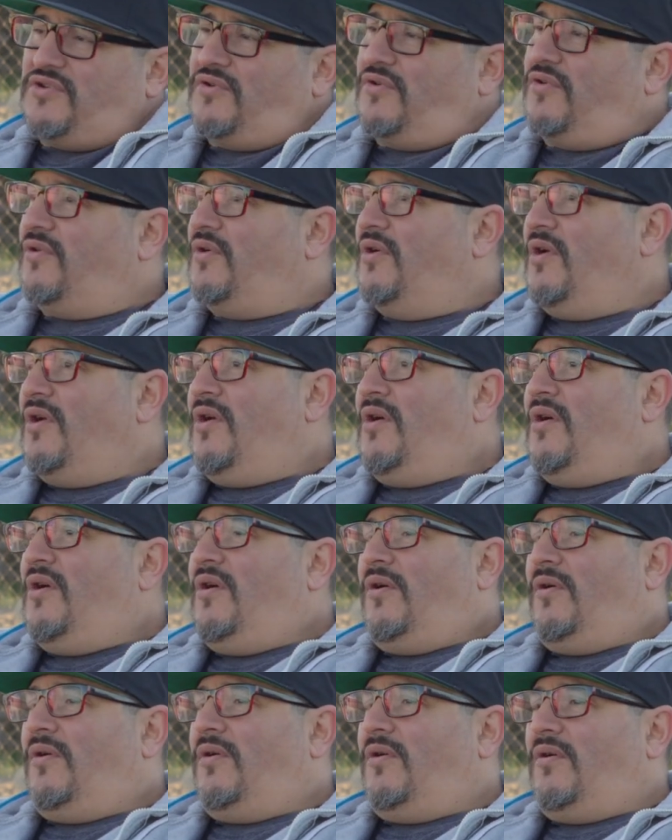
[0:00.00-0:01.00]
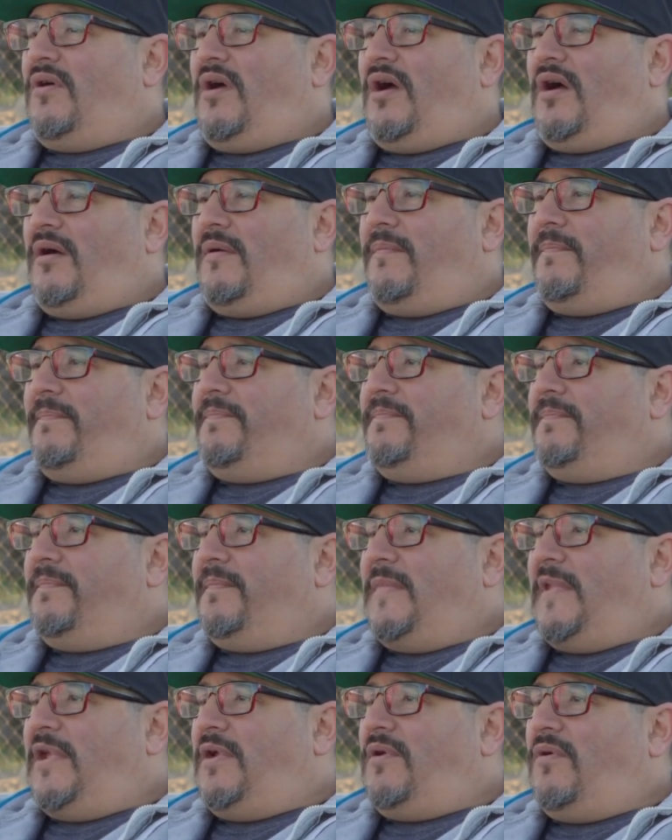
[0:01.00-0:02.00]
or
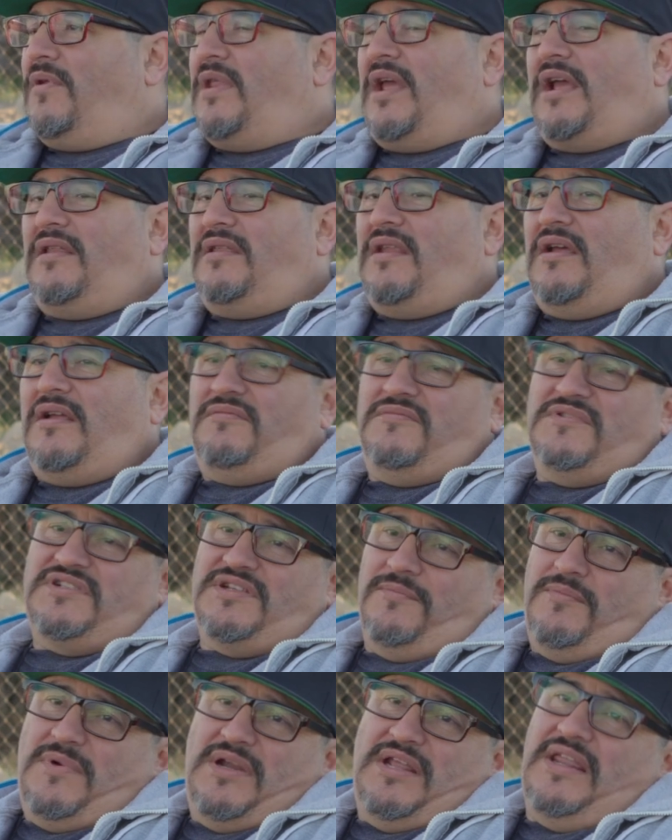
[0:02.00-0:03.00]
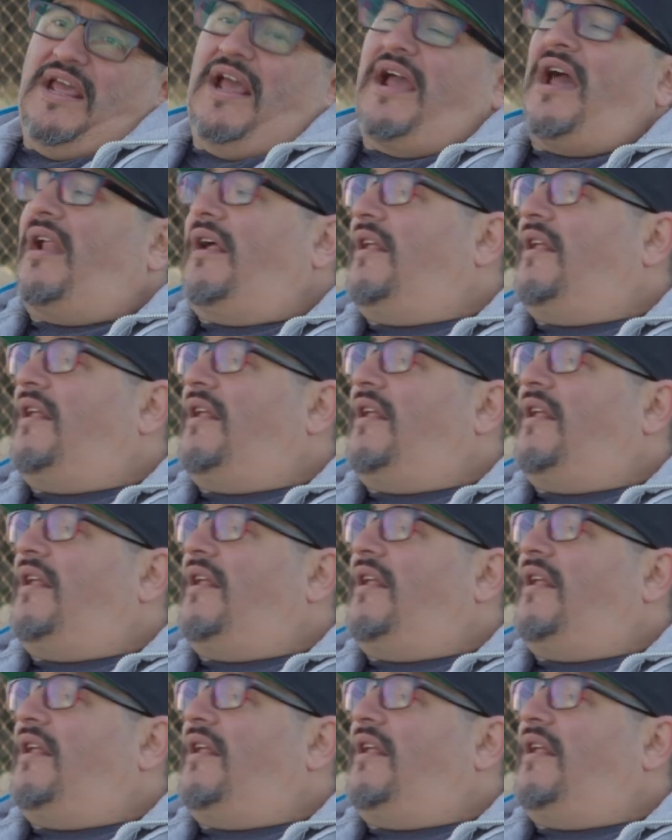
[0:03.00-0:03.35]
you know, somebody they got to